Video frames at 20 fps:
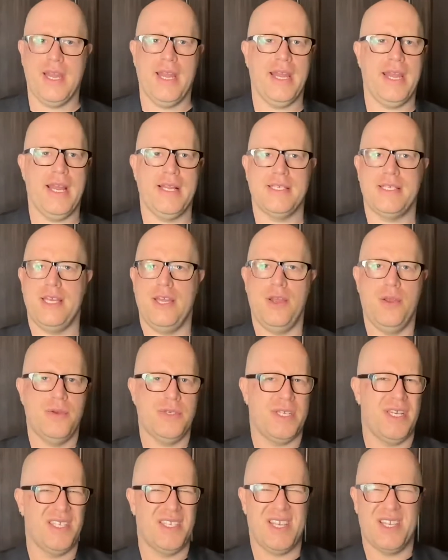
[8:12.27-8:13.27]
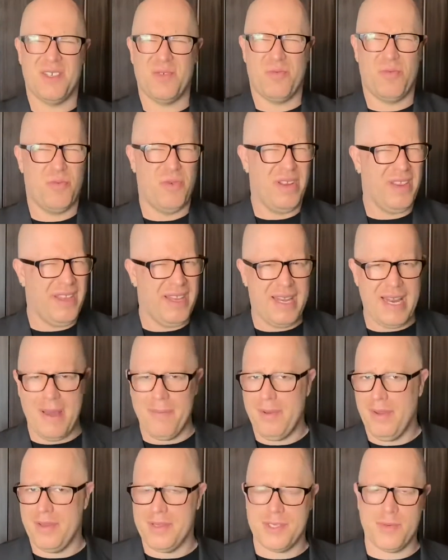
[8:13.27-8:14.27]
It gets used as this really
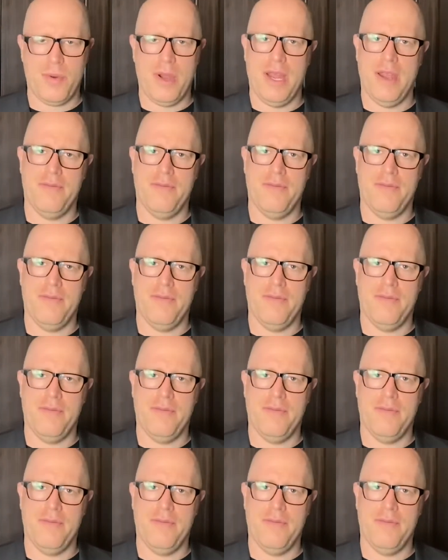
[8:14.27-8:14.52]
nebulous way